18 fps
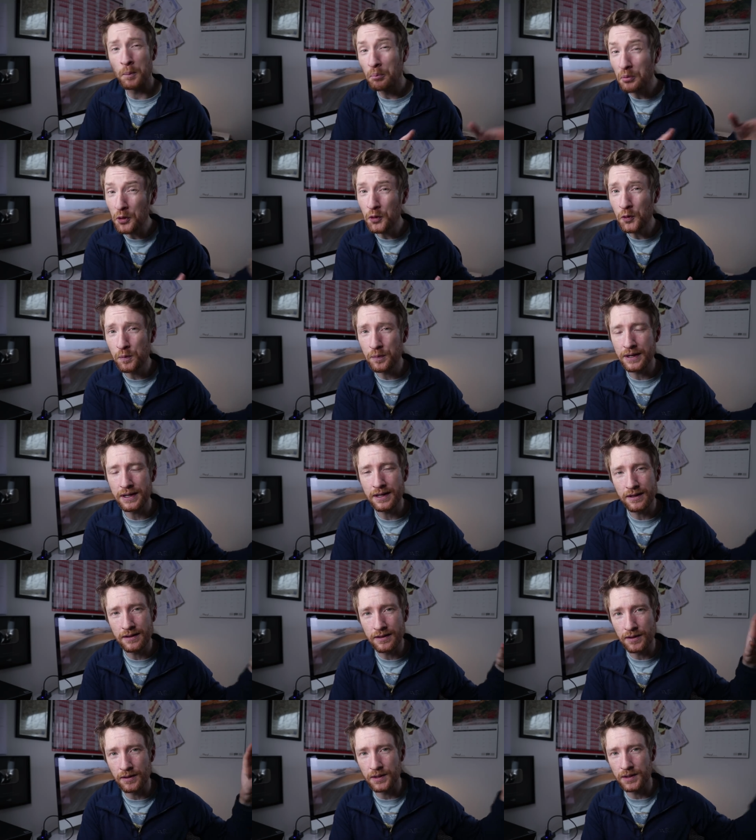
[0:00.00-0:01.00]
the Blue
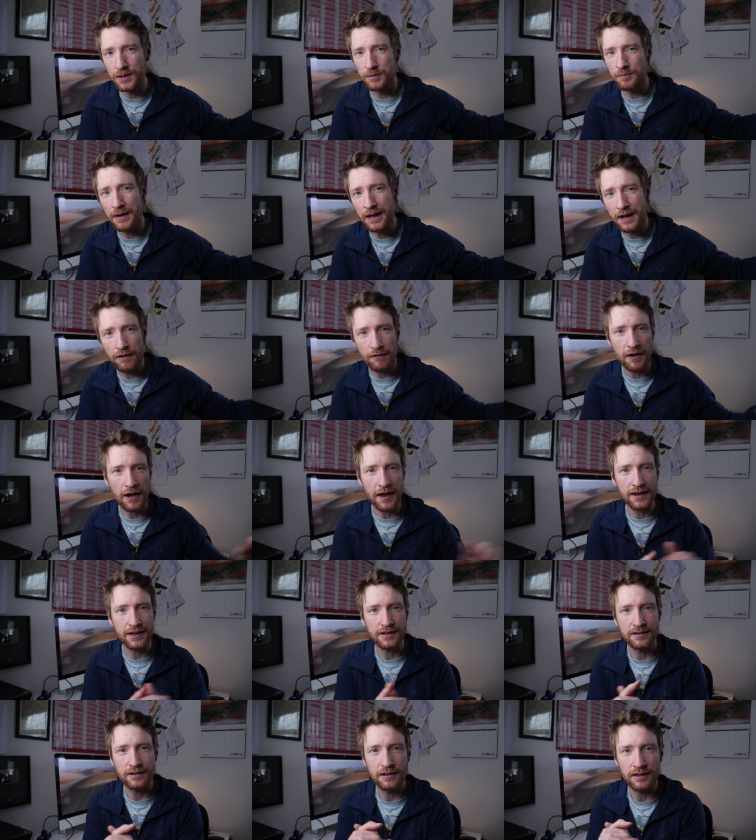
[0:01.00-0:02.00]
Peak that you may have
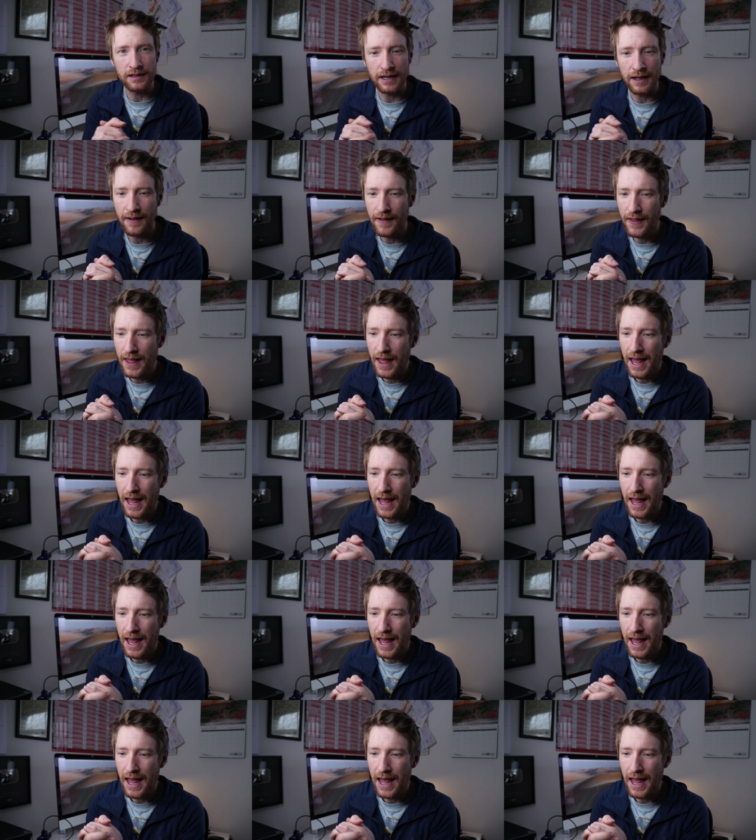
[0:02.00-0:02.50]
hiked earlier.